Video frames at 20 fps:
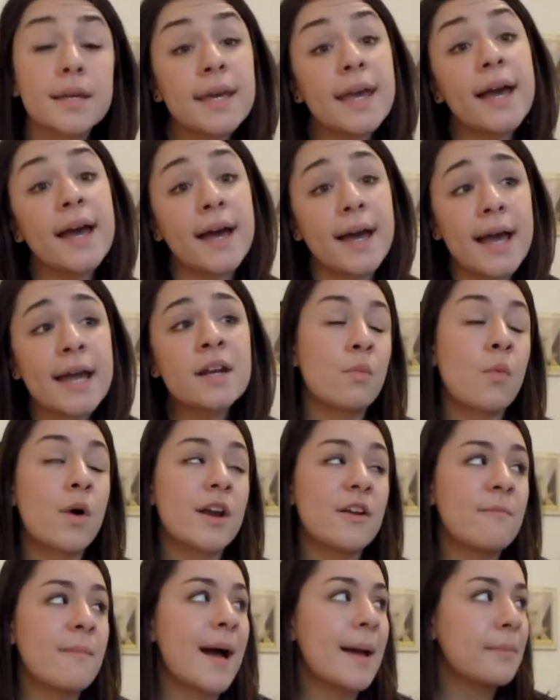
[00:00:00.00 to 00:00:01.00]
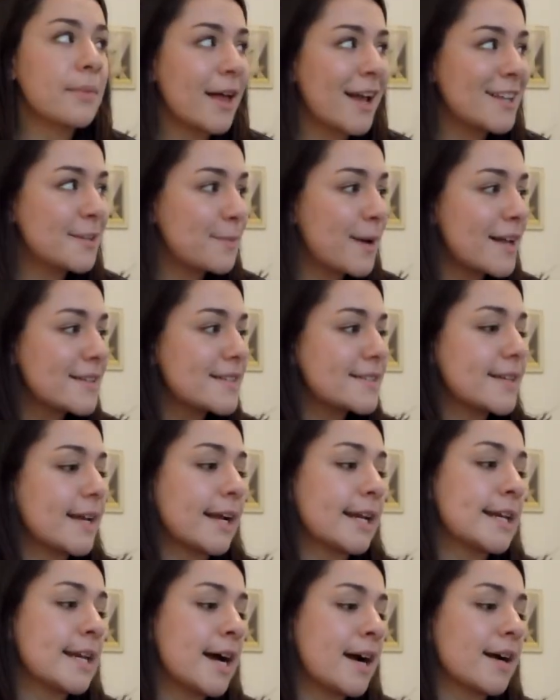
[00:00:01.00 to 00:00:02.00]
Yeah. One of my blind spots is,
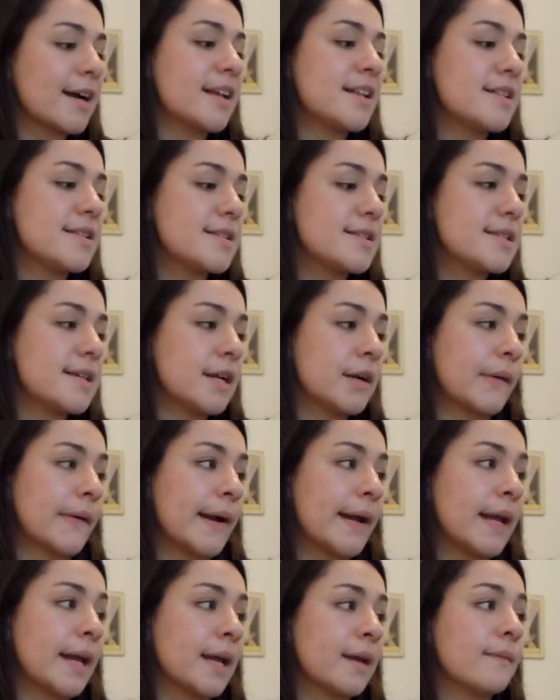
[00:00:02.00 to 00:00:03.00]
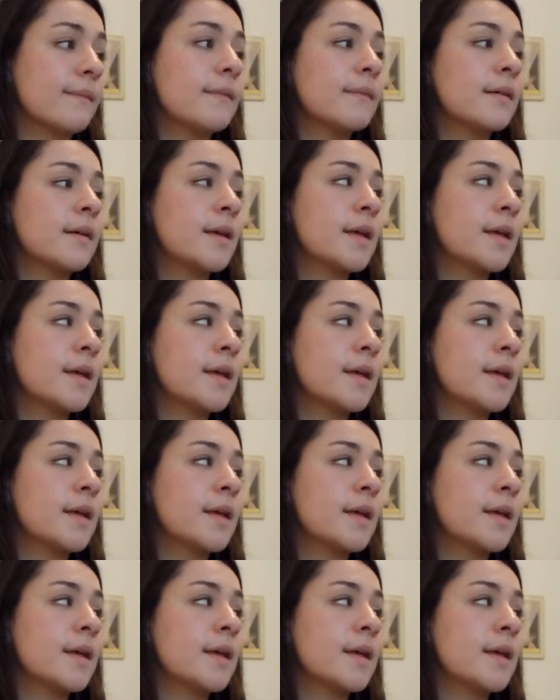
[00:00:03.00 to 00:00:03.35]
like, not considering,